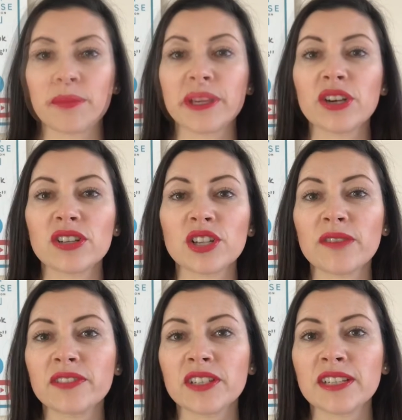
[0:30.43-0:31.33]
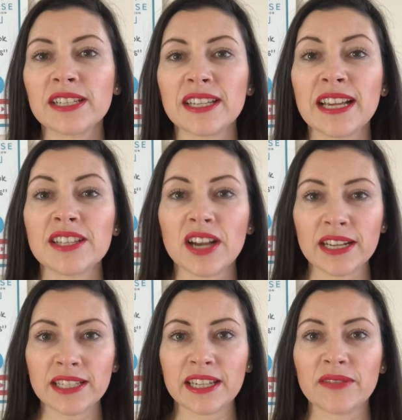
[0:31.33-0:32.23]
Because often it's the
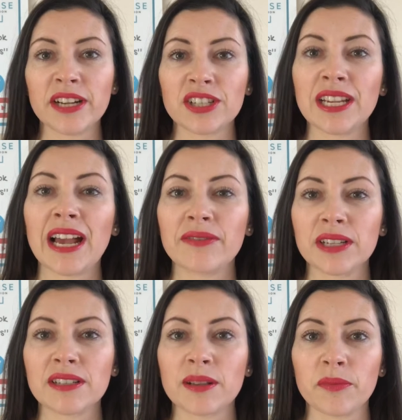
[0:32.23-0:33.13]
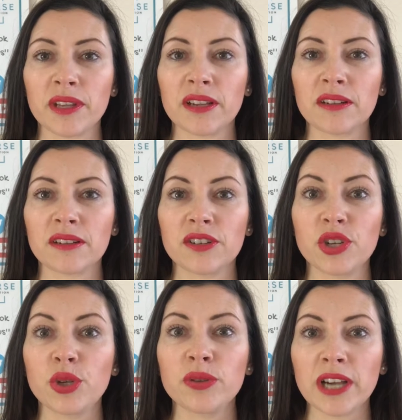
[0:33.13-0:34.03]
anxiety of actually having something
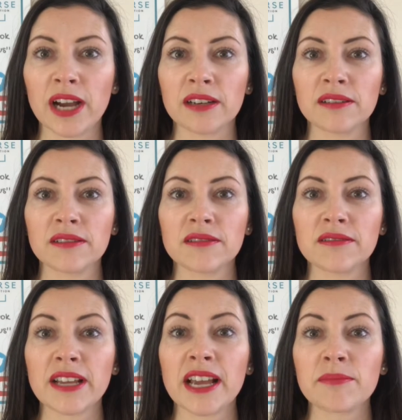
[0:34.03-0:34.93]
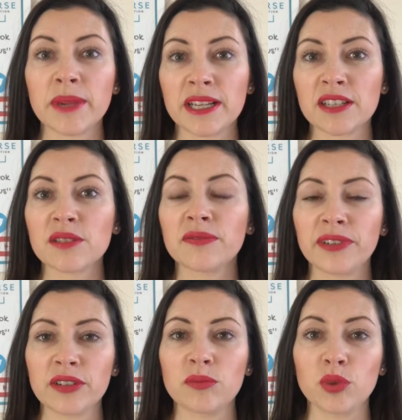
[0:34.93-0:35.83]
new done that makes us
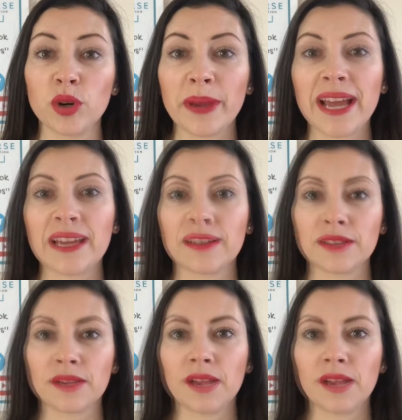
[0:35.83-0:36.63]
feel more pain.